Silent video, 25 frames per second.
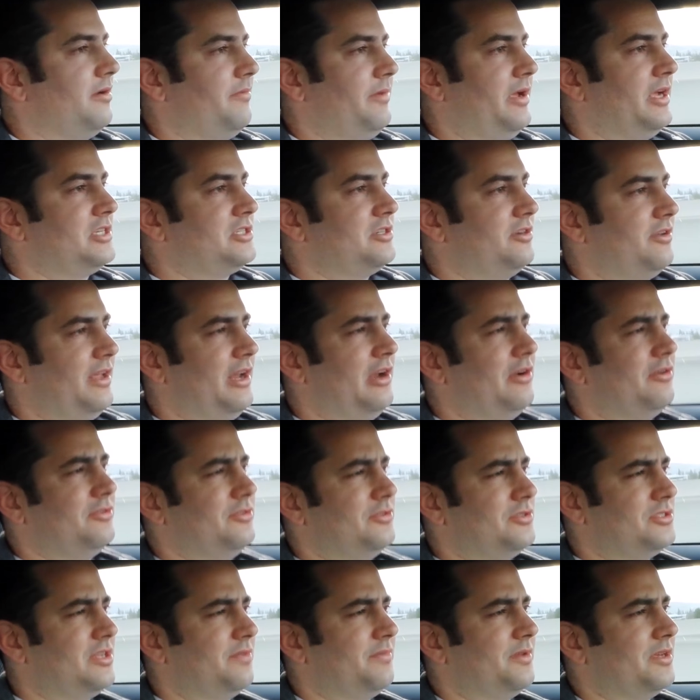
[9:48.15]
gonna make sure they don't
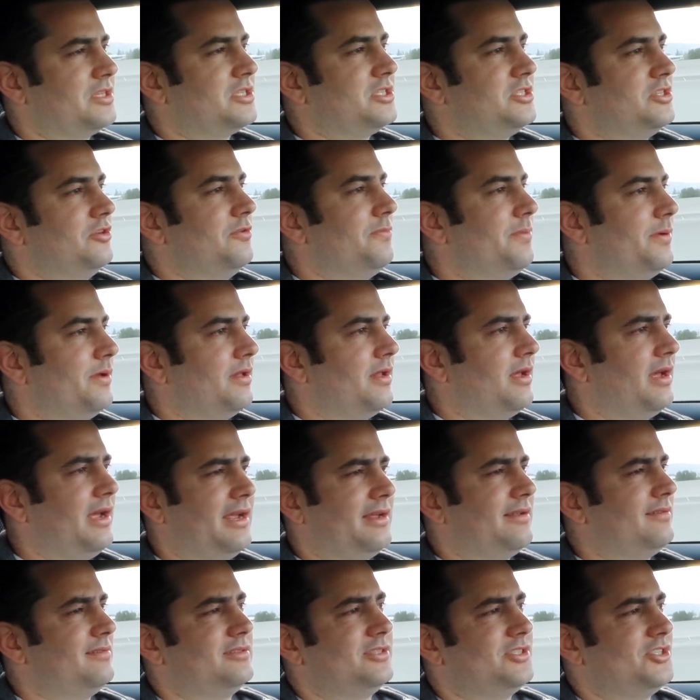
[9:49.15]
do something stupid
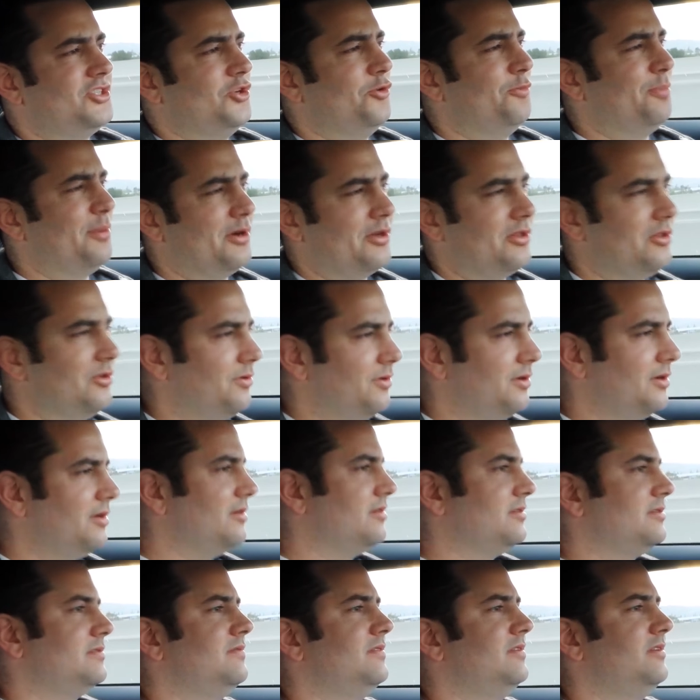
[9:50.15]
like super glue it,
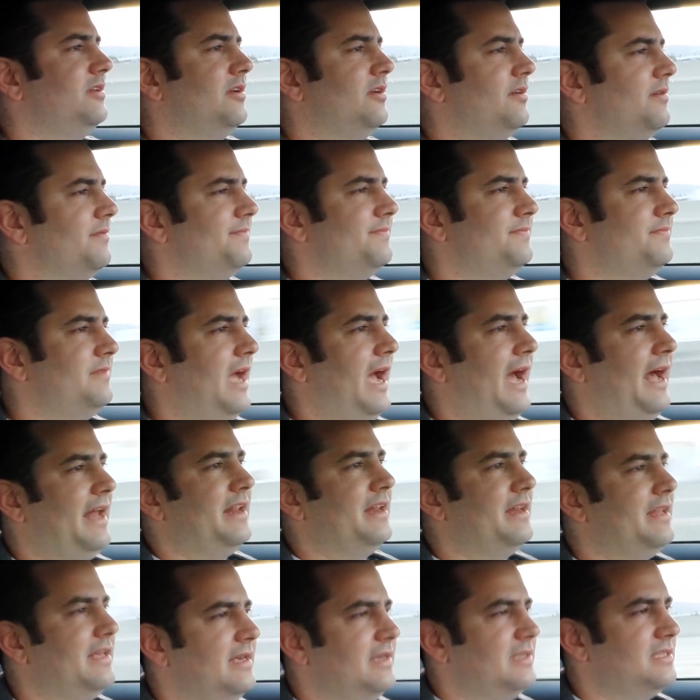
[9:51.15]
or, you know, add
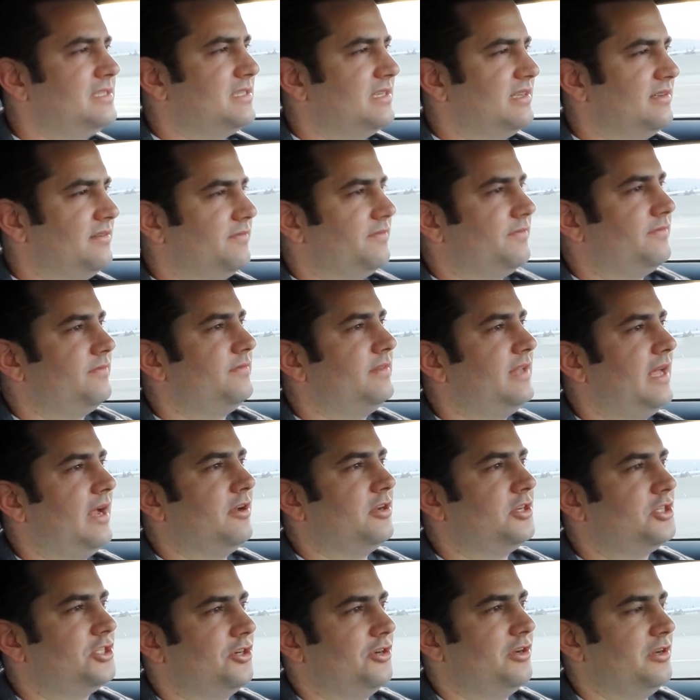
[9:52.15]
adhesive
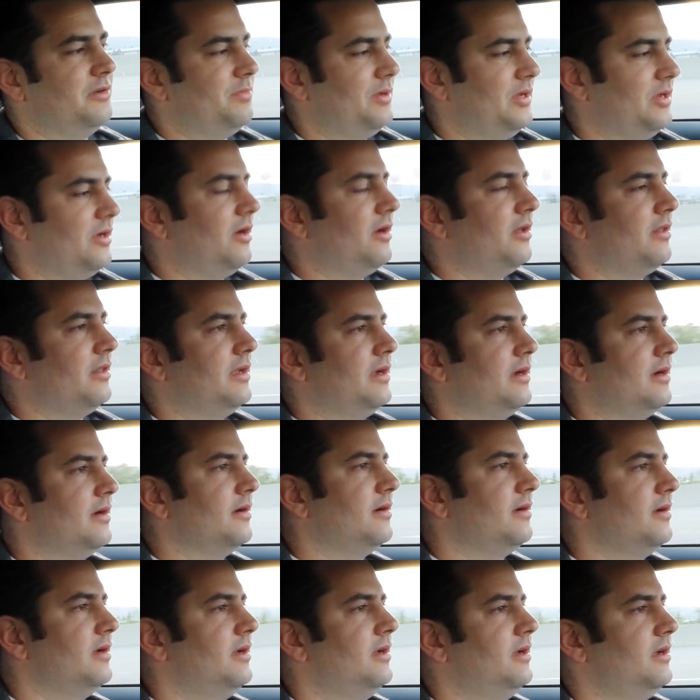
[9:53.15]
that shouldn't be on there,
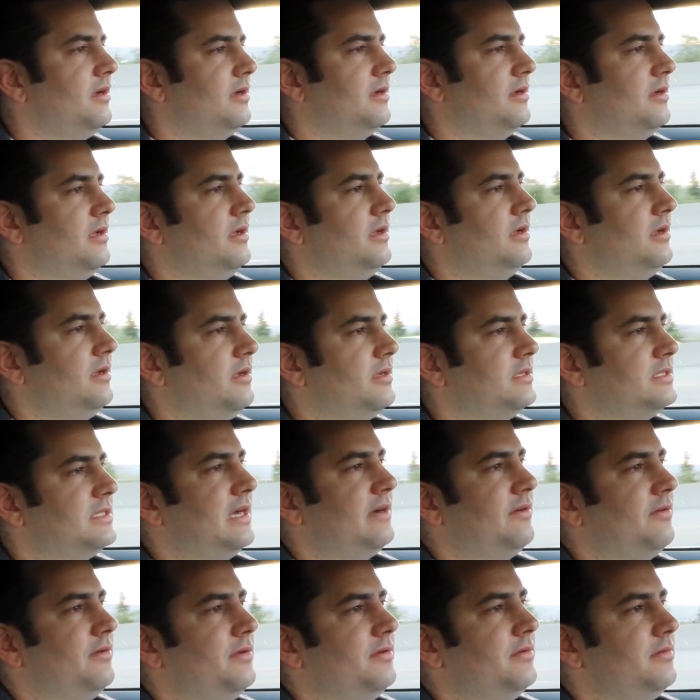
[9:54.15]
because
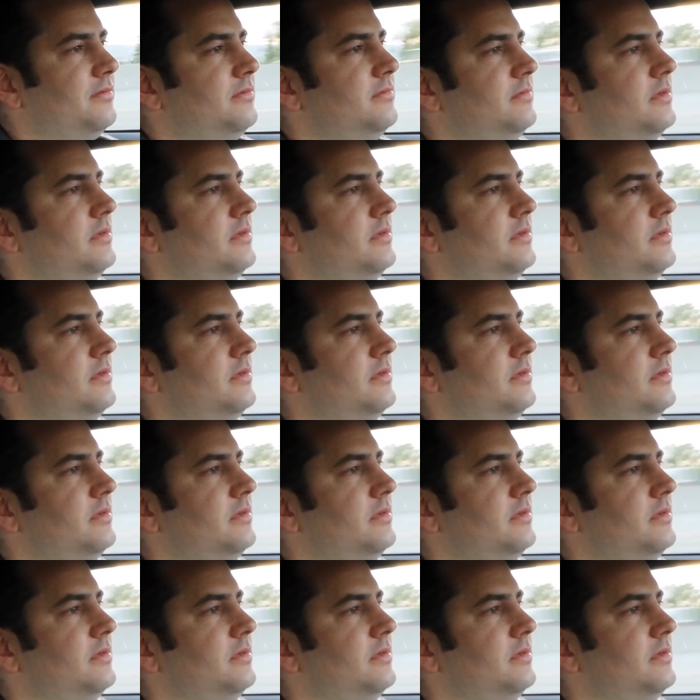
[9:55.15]
that would